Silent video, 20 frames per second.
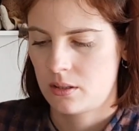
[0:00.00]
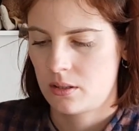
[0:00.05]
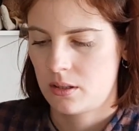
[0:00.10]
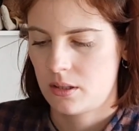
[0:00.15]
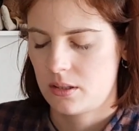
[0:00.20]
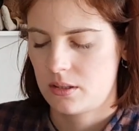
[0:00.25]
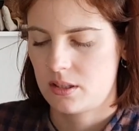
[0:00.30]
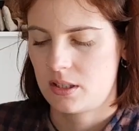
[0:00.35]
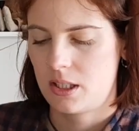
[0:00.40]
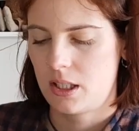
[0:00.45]

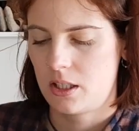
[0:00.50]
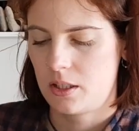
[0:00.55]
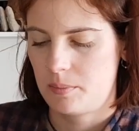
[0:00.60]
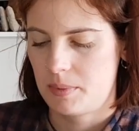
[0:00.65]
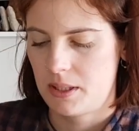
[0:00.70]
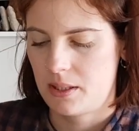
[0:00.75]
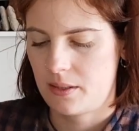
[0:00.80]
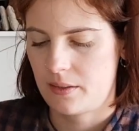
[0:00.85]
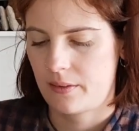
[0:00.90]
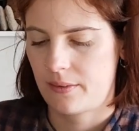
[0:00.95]
So that would
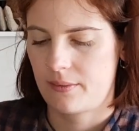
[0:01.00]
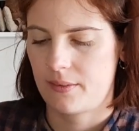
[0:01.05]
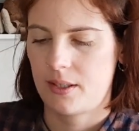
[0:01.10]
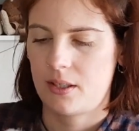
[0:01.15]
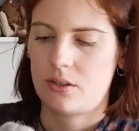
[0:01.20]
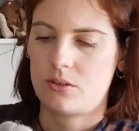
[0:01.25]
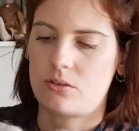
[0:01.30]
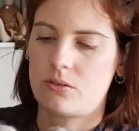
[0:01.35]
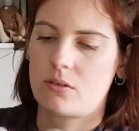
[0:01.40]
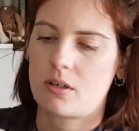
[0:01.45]
be like
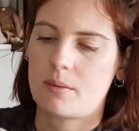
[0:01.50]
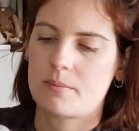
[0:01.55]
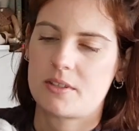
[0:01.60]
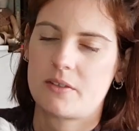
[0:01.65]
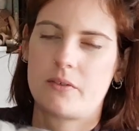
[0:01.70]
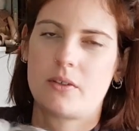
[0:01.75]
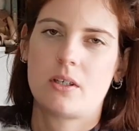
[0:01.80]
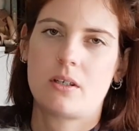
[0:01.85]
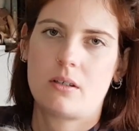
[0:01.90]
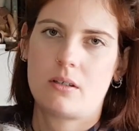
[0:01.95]
300 grams of
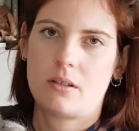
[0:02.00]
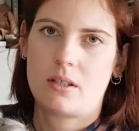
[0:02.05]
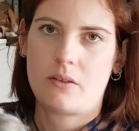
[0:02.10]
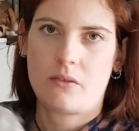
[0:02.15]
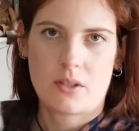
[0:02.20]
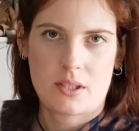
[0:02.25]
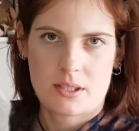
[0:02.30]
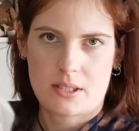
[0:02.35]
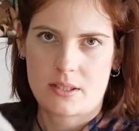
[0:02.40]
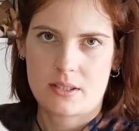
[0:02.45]
yarn if
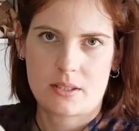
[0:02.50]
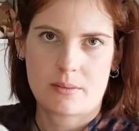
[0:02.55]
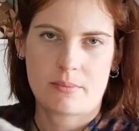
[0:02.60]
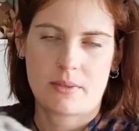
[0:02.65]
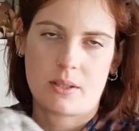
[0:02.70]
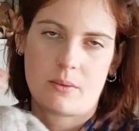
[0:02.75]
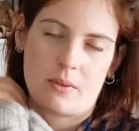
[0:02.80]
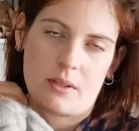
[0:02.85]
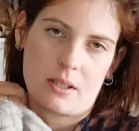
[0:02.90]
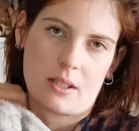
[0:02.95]
I did
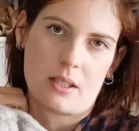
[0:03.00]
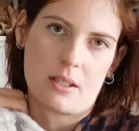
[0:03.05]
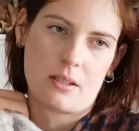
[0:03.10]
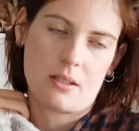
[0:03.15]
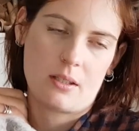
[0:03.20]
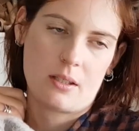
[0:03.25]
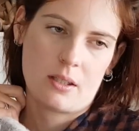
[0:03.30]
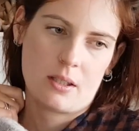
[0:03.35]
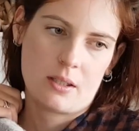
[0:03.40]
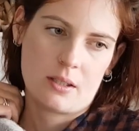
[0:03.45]
something with that.
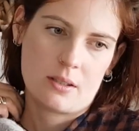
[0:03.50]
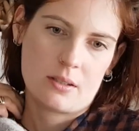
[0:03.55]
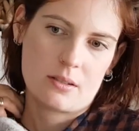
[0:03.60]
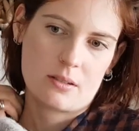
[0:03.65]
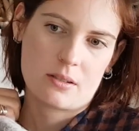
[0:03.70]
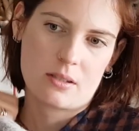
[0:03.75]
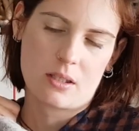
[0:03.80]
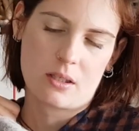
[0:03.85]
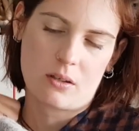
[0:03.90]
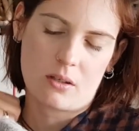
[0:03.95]

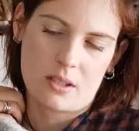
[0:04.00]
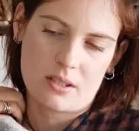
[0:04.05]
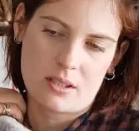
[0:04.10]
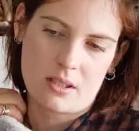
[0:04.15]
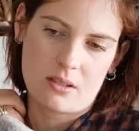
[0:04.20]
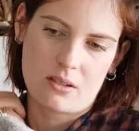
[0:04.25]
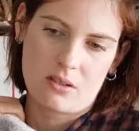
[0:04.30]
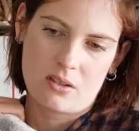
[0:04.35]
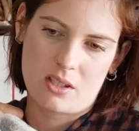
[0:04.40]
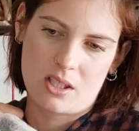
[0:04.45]
So I
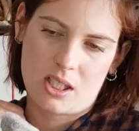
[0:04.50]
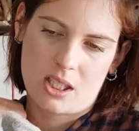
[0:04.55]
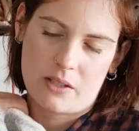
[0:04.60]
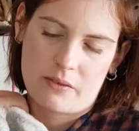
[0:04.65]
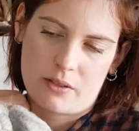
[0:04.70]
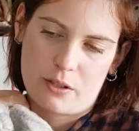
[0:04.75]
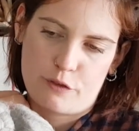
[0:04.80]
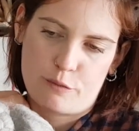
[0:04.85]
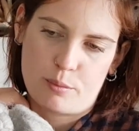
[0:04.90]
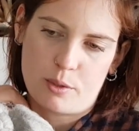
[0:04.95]
don't know that I have
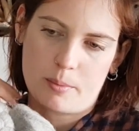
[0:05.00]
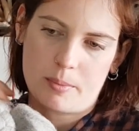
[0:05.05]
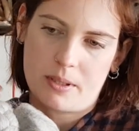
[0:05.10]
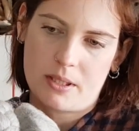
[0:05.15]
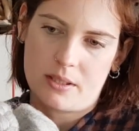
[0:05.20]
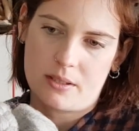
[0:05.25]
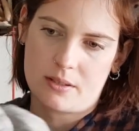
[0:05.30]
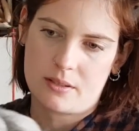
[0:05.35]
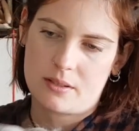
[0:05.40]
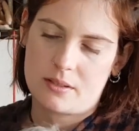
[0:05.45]
enough
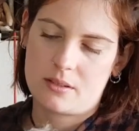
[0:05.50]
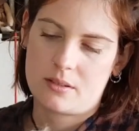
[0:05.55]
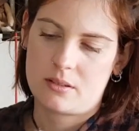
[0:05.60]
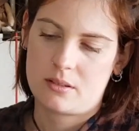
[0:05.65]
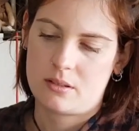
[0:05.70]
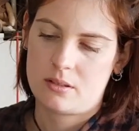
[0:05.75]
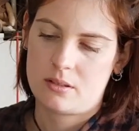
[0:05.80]
bobbins